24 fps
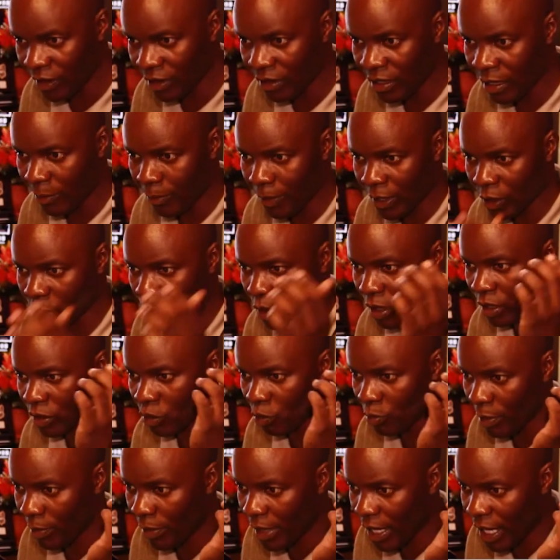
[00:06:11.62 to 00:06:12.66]
it the password to
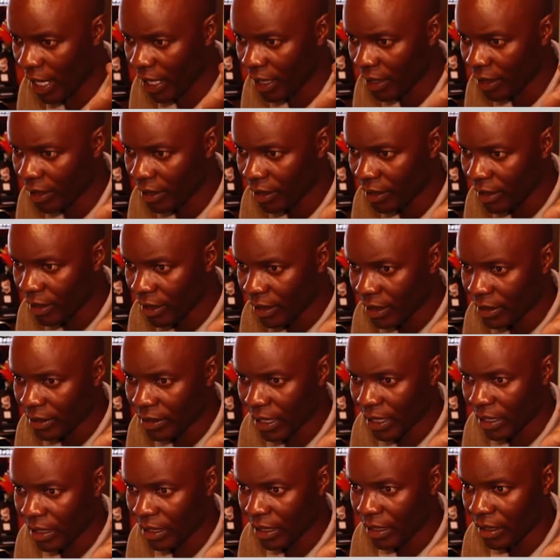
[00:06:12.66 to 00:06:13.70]
be blank.
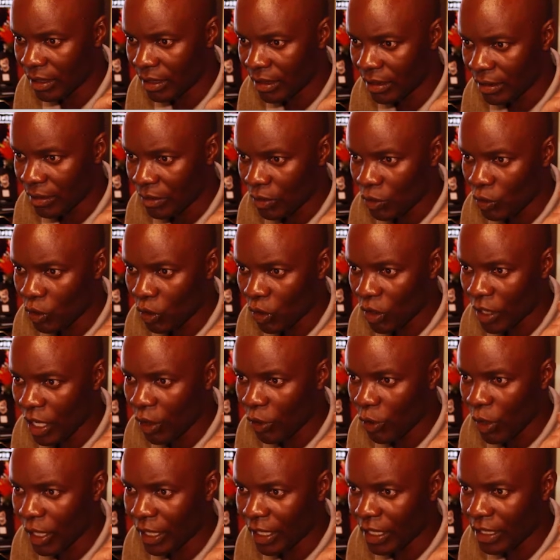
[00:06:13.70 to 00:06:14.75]
Sign in. So now
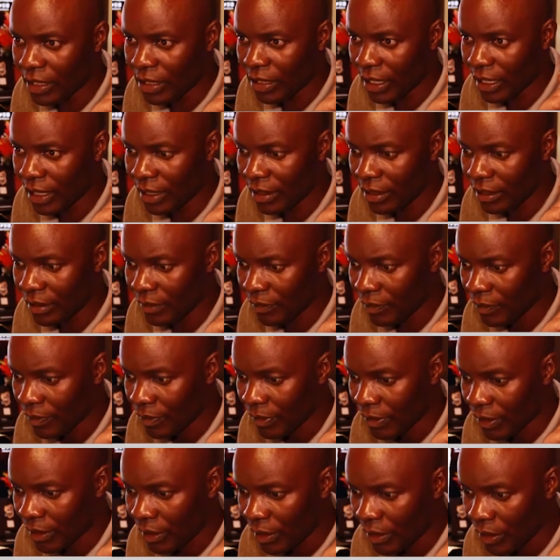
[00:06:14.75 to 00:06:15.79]
you are inside.
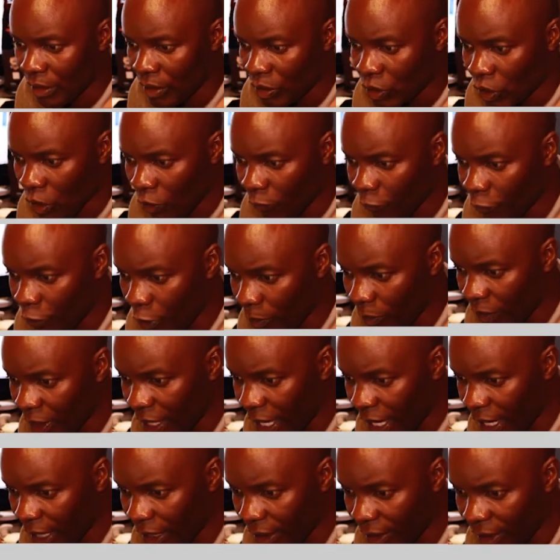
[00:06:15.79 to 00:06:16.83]
So from
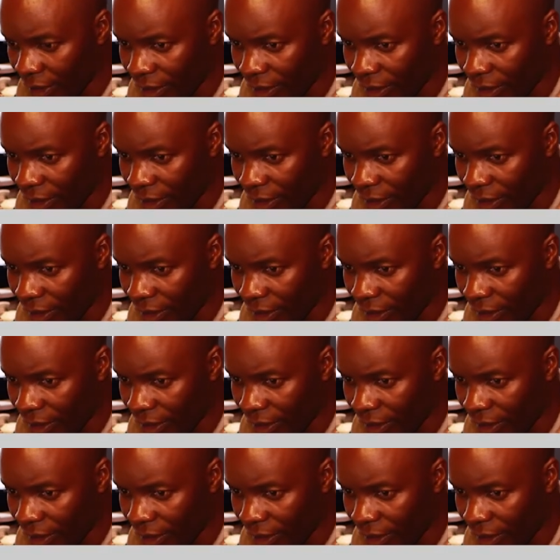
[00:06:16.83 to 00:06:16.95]
there,